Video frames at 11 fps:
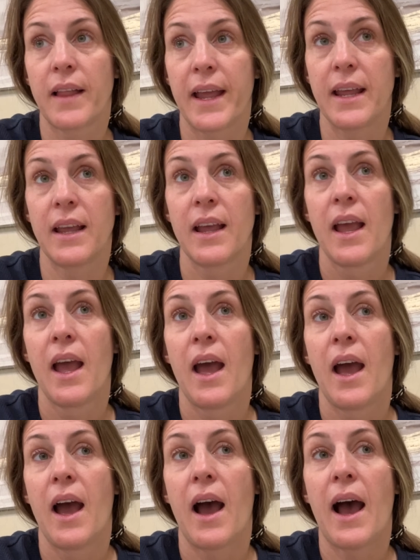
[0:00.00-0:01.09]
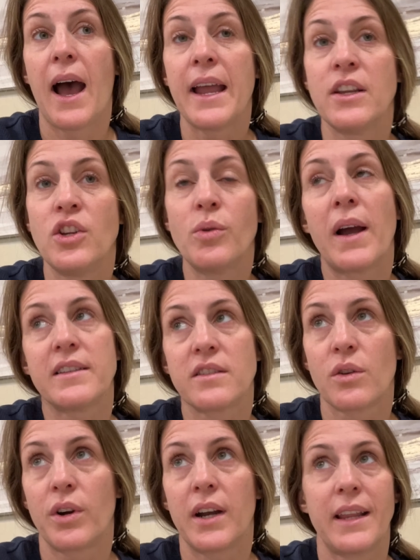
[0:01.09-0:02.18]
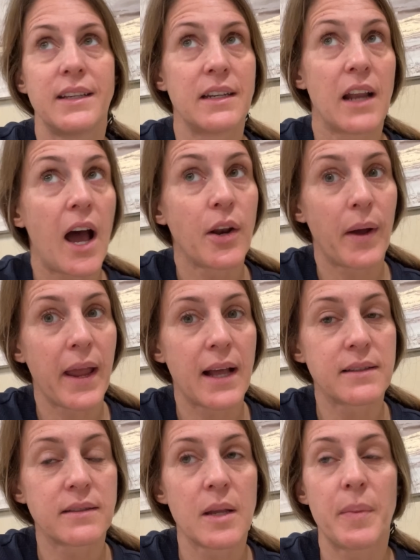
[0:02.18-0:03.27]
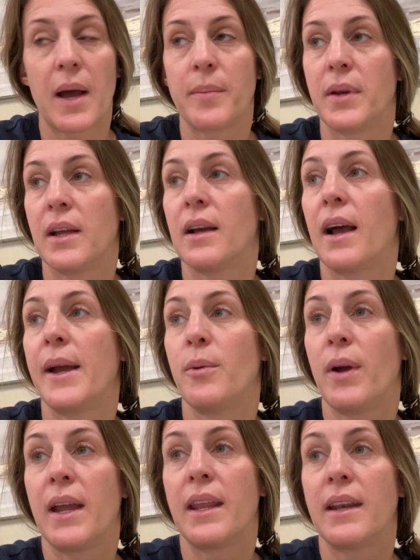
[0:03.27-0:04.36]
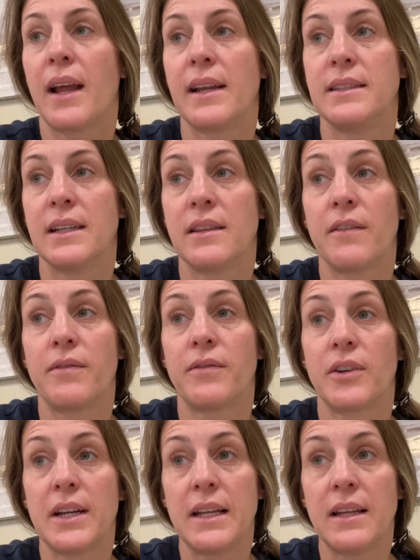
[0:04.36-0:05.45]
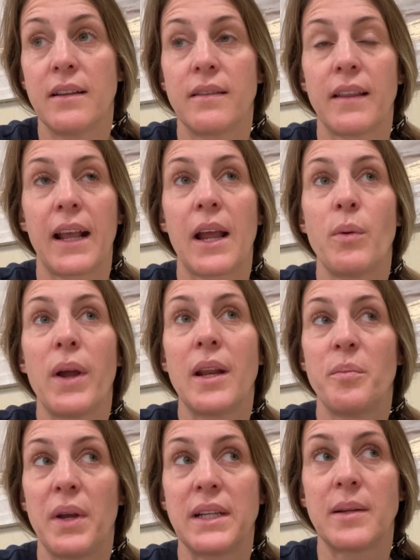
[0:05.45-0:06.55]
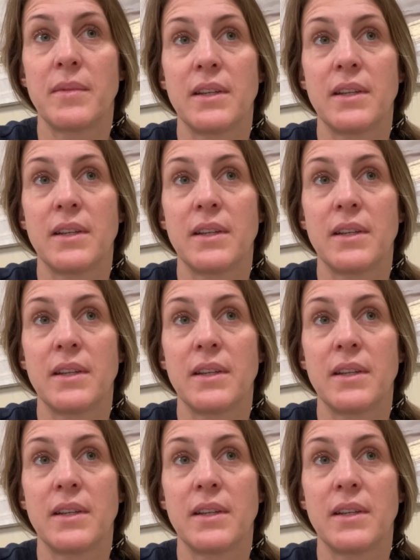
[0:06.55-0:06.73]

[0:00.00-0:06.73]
Like, I knew I snored. I did not know I had sleep apnea. I went in, I did the free, like, I went in and picked up the